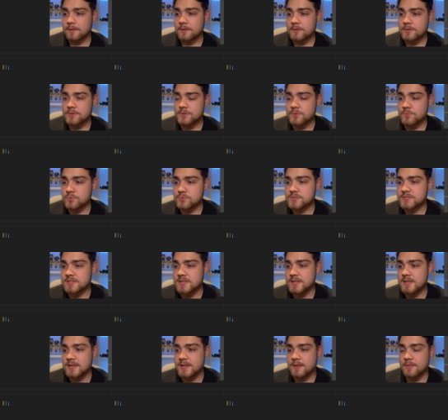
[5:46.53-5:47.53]
you will
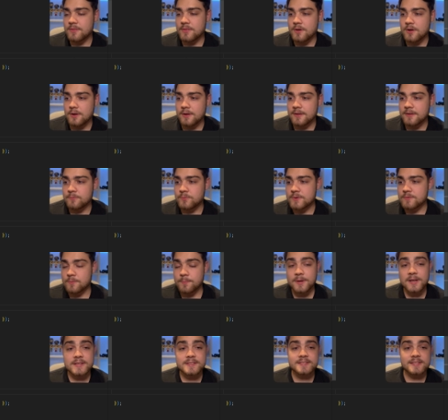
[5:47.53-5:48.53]
see that if we
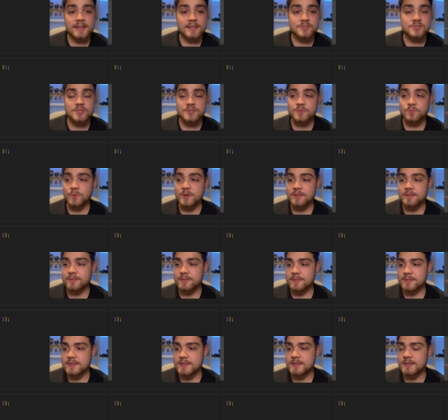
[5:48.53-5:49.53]
replace that just with
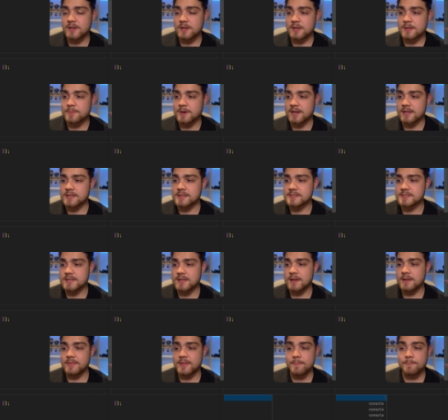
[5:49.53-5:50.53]
the curly brackets
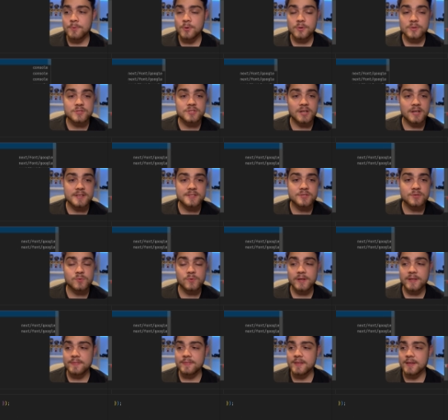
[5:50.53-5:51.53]
and then put
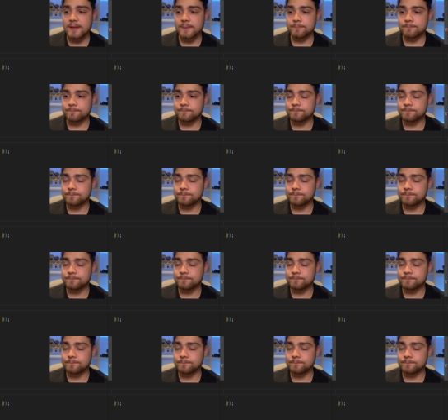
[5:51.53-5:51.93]
title in there,